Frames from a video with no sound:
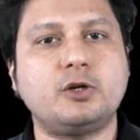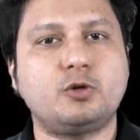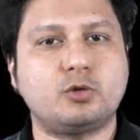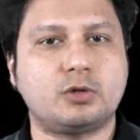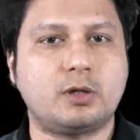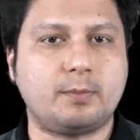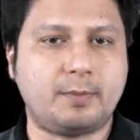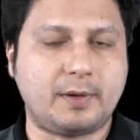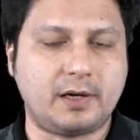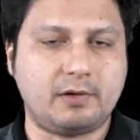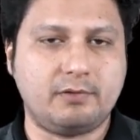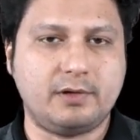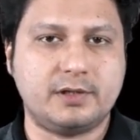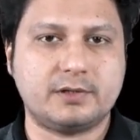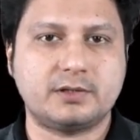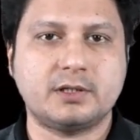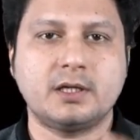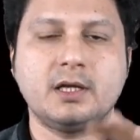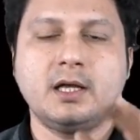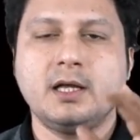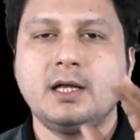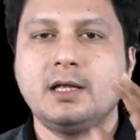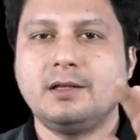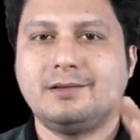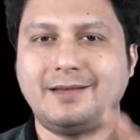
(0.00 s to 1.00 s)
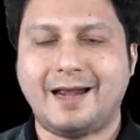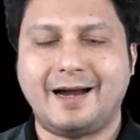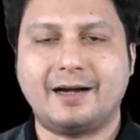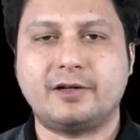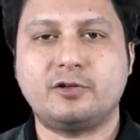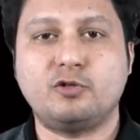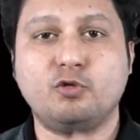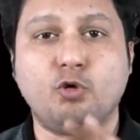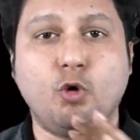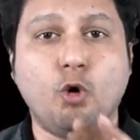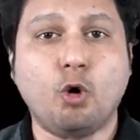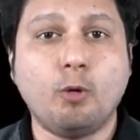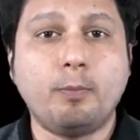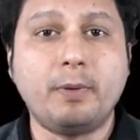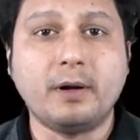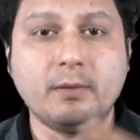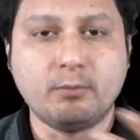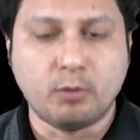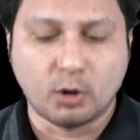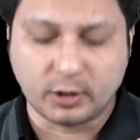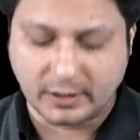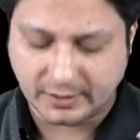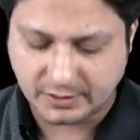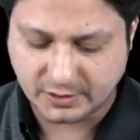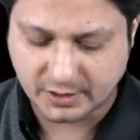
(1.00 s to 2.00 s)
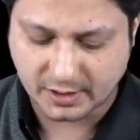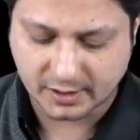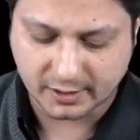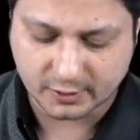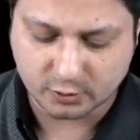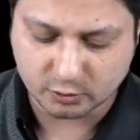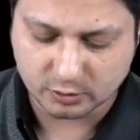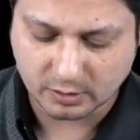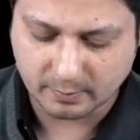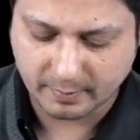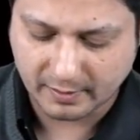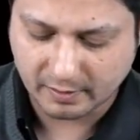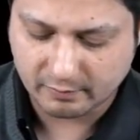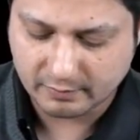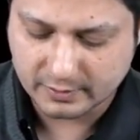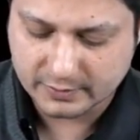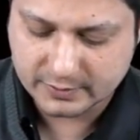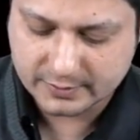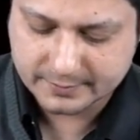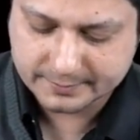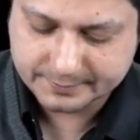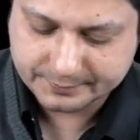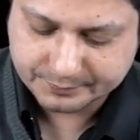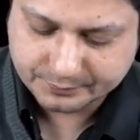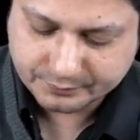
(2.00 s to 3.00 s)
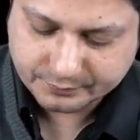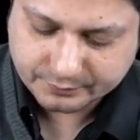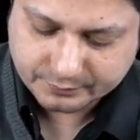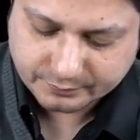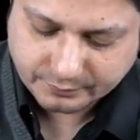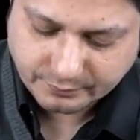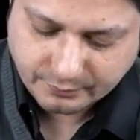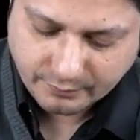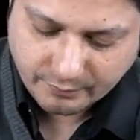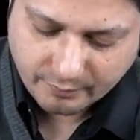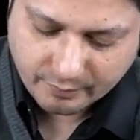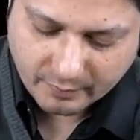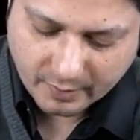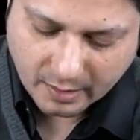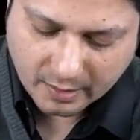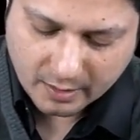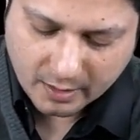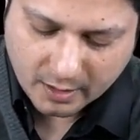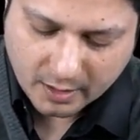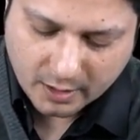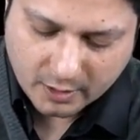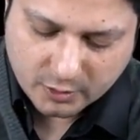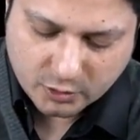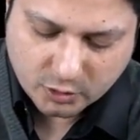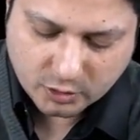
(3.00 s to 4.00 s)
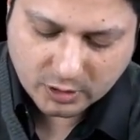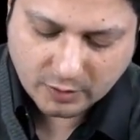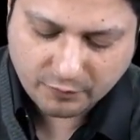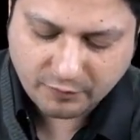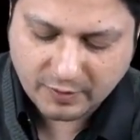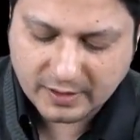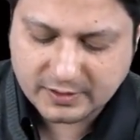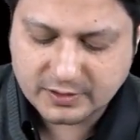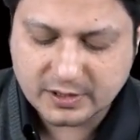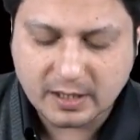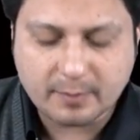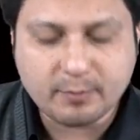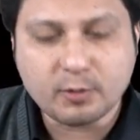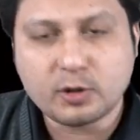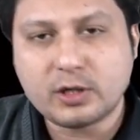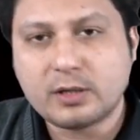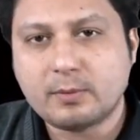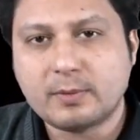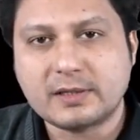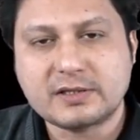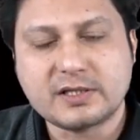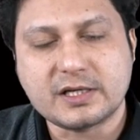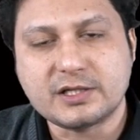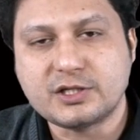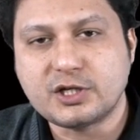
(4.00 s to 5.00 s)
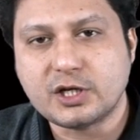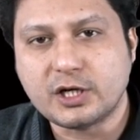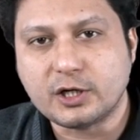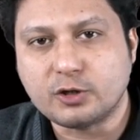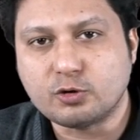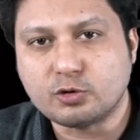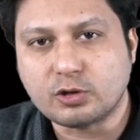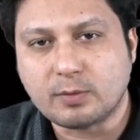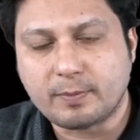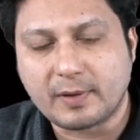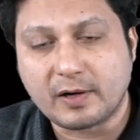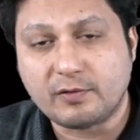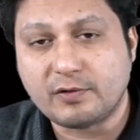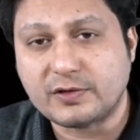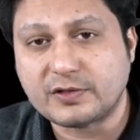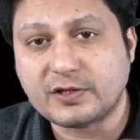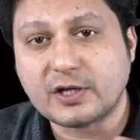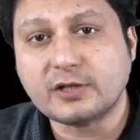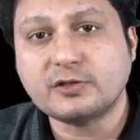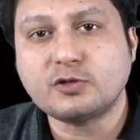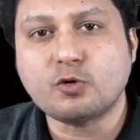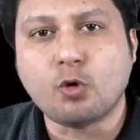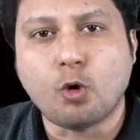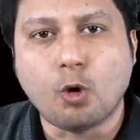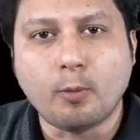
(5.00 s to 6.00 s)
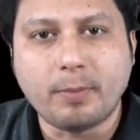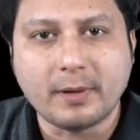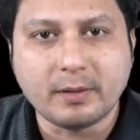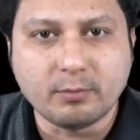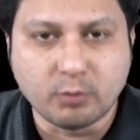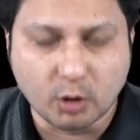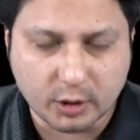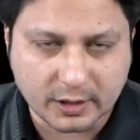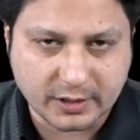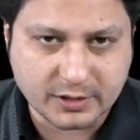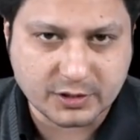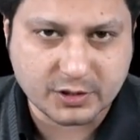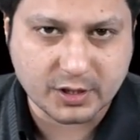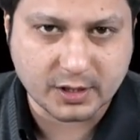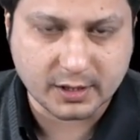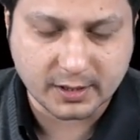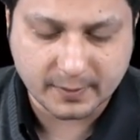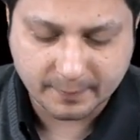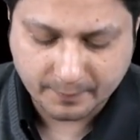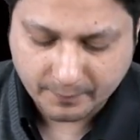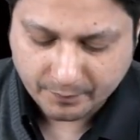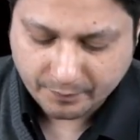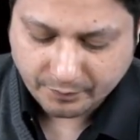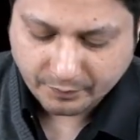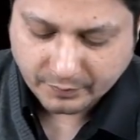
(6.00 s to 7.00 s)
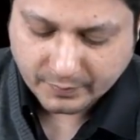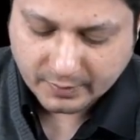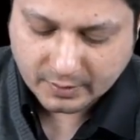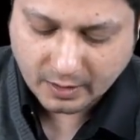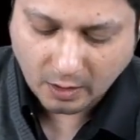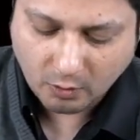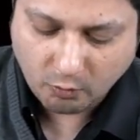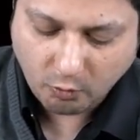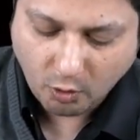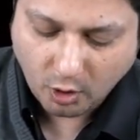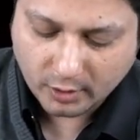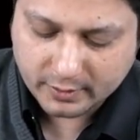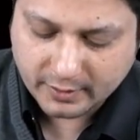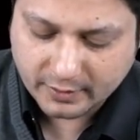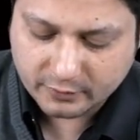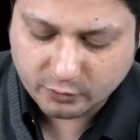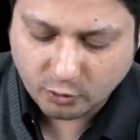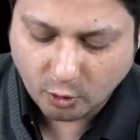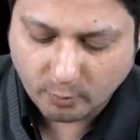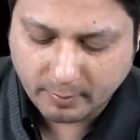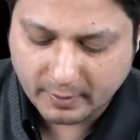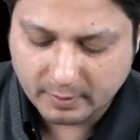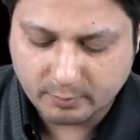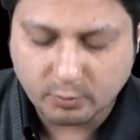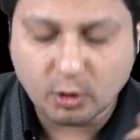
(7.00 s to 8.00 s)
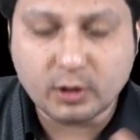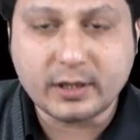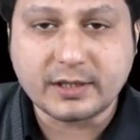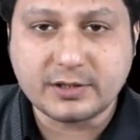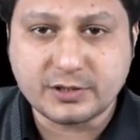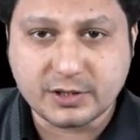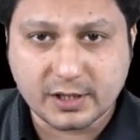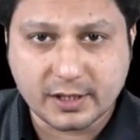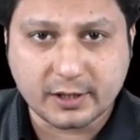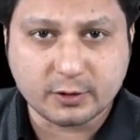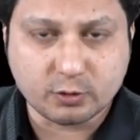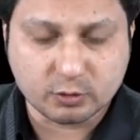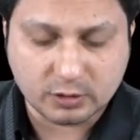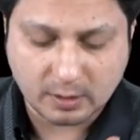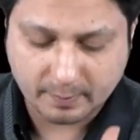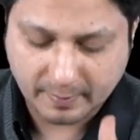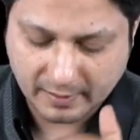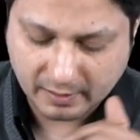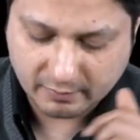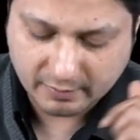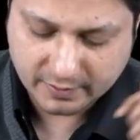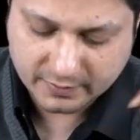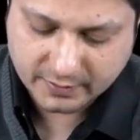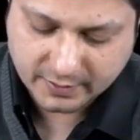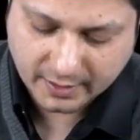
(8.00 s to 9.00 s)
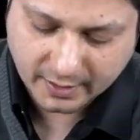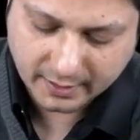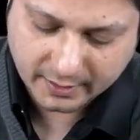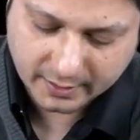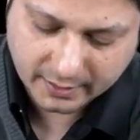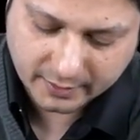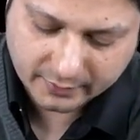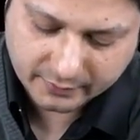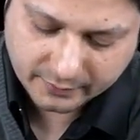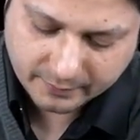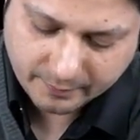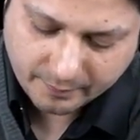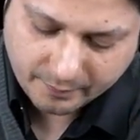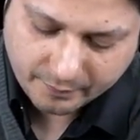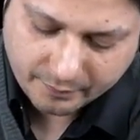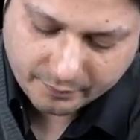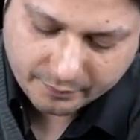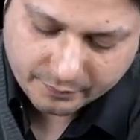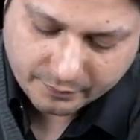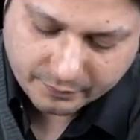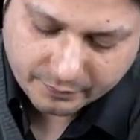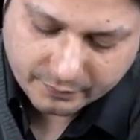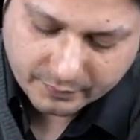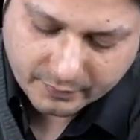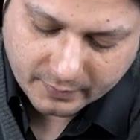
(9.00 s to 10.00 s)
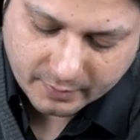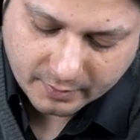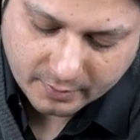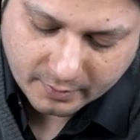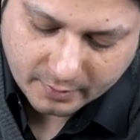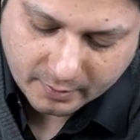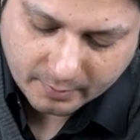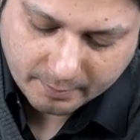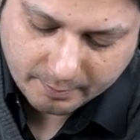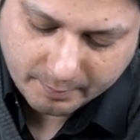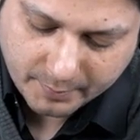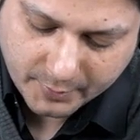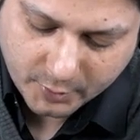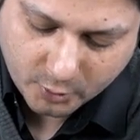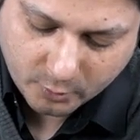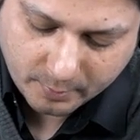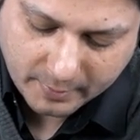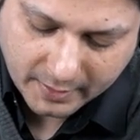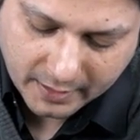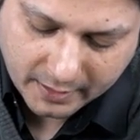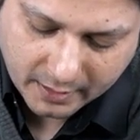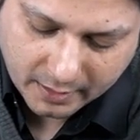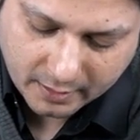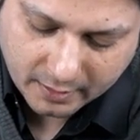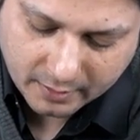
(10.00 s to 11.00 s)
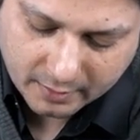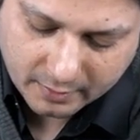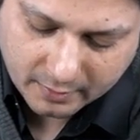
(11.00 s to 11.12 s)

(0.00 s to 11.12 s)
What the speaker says: to the pelvis, that is open book injury to the pelvis. So the first eponymous injury to the pelvis is open book injury. Now, what is open book injury to the pelvis? It is pubic